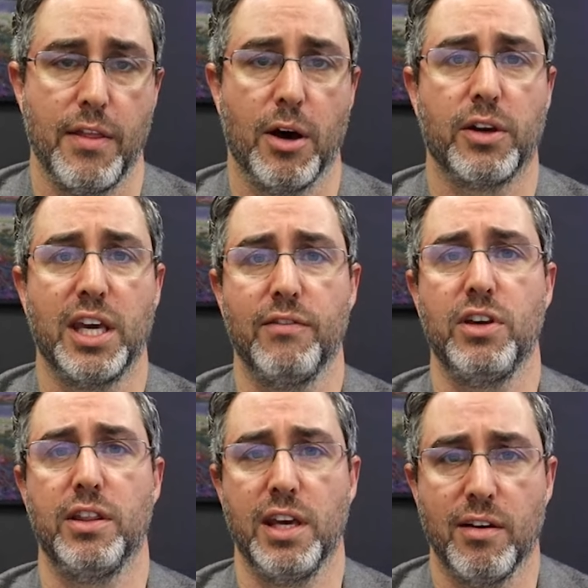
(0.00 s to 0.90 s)
They'll give
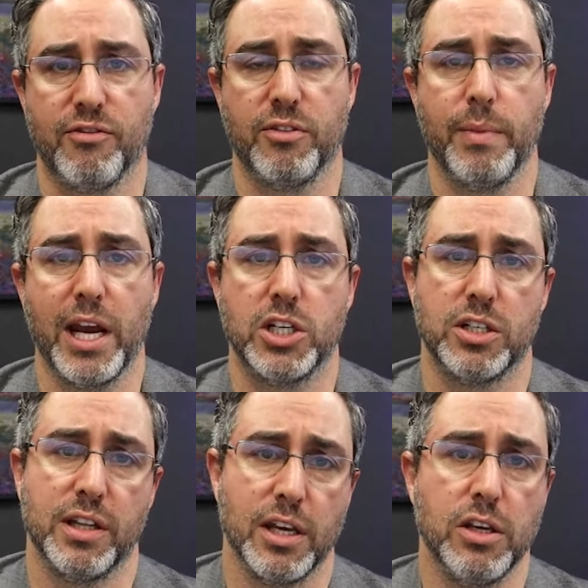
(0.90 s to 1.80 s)
you the
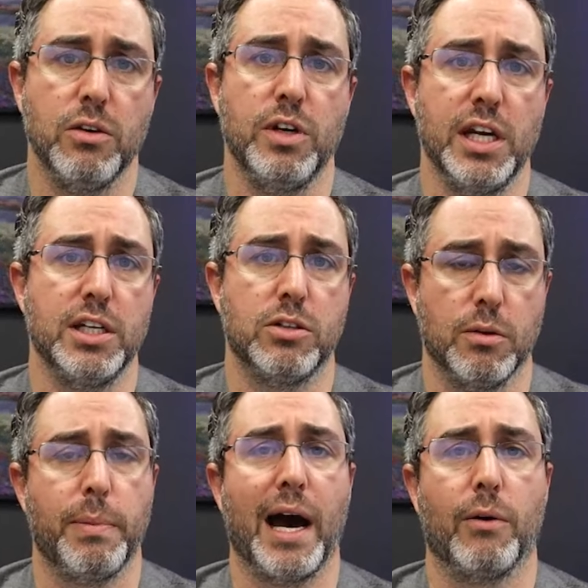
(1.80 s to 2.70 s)
information that you need to
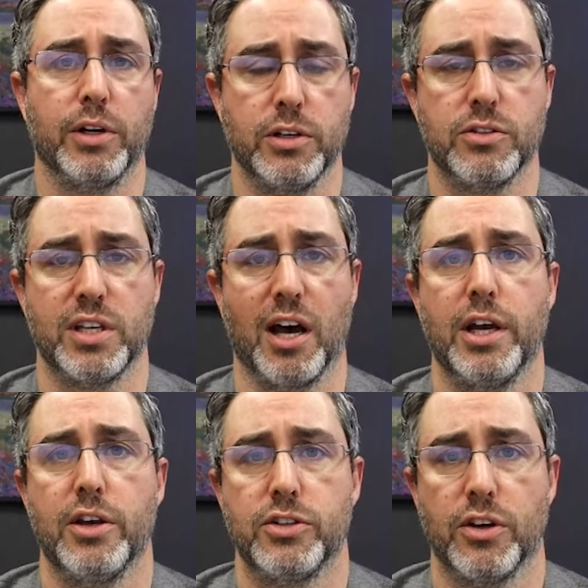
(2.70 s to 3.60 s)
empower
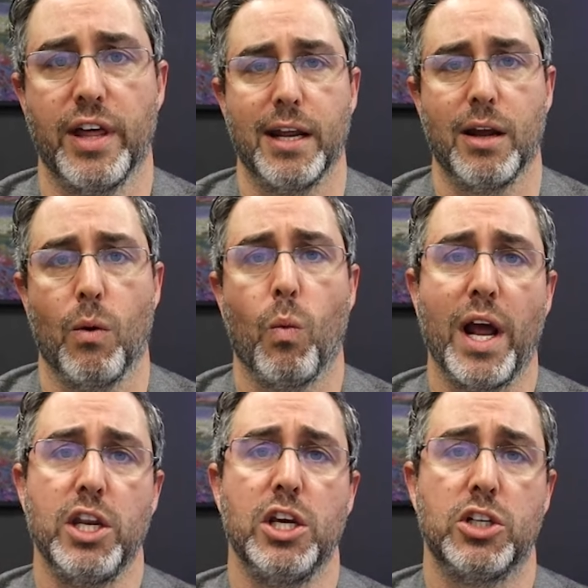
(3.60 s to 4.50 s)
yourself so that
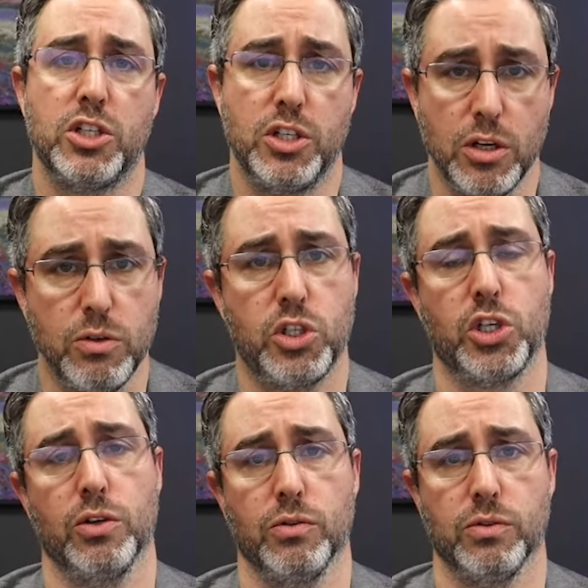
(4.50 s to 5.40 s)
when you do
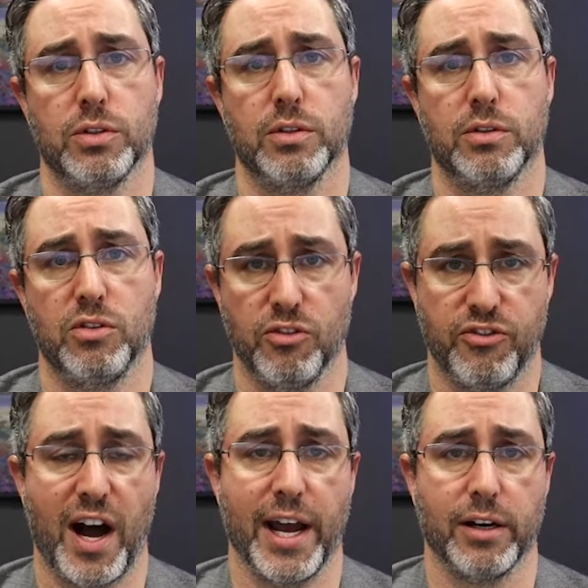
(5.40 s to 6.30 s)
choose to
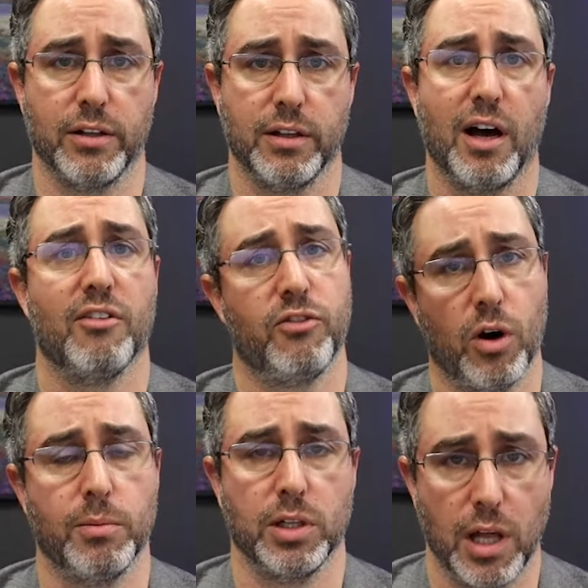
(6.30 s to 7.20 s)
file a
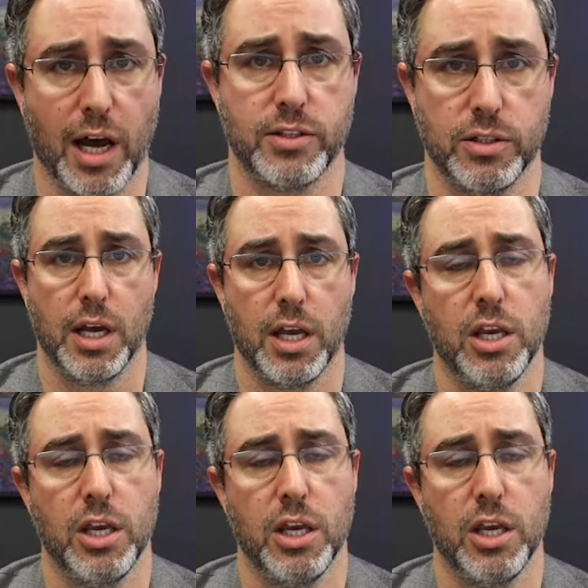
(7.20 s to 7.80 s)
formal lawsuit,